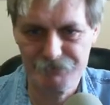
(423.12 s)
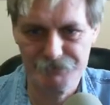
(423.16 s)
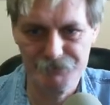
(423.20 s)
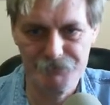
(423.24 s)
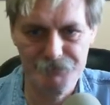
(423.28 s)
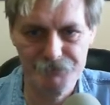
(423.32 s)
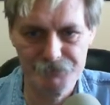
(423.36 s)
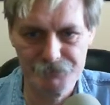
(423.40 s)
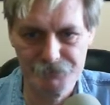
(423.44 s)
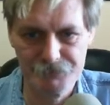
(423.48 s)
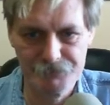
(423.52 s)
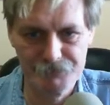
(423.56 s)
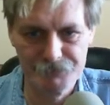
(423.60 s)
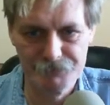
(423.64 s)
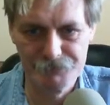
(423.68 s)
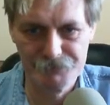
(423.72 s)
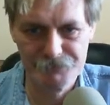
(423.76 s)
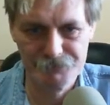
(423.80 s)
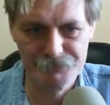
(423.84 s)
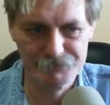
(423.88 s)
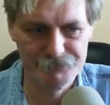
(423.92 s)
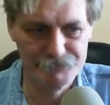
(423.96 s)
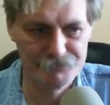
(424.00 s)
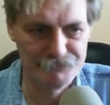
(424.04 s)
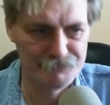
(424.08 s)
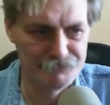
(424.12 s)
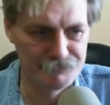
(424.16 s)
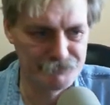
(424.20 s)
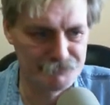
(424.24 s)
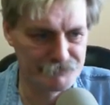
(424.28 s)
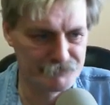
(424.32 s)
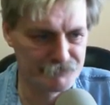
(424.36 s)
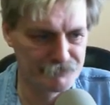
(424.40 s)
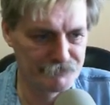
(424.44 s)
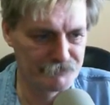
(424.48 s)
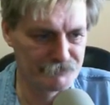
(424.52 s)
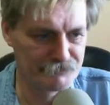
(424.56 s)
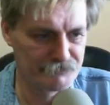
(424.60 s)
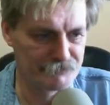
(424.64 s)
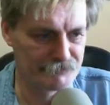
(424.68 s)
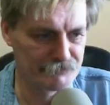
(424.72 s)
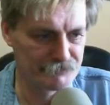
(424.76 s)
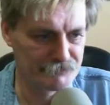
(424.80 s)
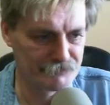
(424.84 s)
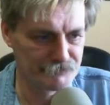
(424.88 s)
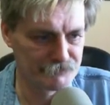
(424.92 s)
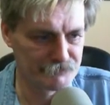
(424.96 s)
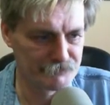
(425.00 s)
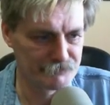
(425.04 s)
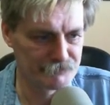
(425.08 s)

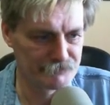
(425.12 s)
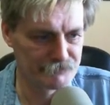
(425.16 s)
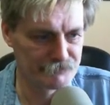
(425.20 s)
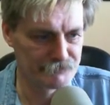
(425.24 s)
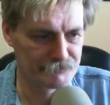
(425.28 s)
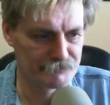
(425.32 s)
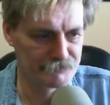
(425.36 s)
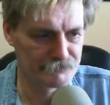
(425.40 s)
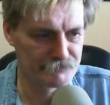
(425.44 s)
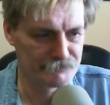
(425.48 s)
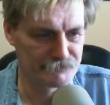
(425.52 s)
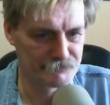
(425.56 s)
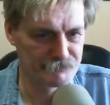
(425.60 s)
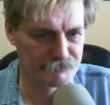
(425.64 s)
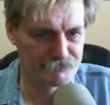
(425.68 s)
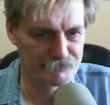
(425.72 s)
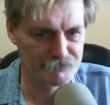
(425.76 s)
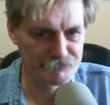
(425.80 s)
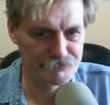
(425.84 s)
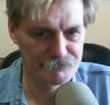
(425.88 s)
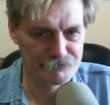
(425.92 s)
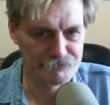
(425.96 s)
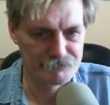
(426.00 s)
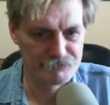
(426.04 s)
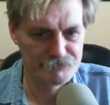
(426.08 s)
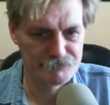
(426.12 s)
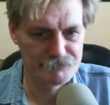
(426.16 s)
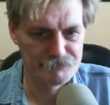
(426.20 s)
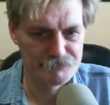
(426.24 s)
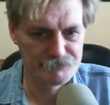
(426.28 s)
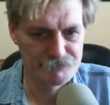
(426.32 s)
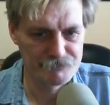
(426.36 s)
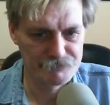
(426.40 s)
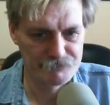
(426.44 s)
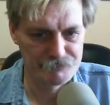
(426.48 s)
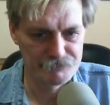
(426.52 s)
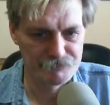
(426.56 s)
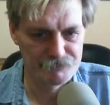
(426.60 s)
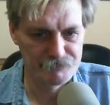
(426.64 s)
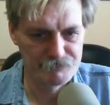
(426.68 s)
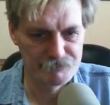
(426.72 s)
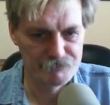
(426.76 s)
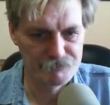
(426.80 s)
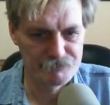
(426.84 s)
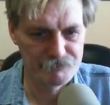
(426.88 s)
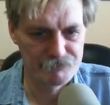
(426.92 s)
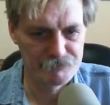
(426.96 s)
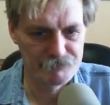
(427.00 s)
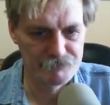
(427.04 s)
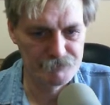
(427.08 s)

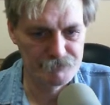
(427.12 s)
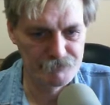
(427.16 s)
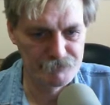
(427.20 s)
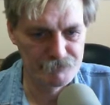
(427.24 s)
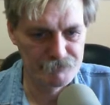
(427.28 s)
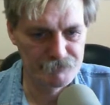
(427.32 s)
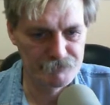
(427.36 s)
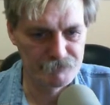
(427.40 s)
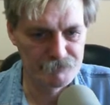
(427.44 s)
(silent)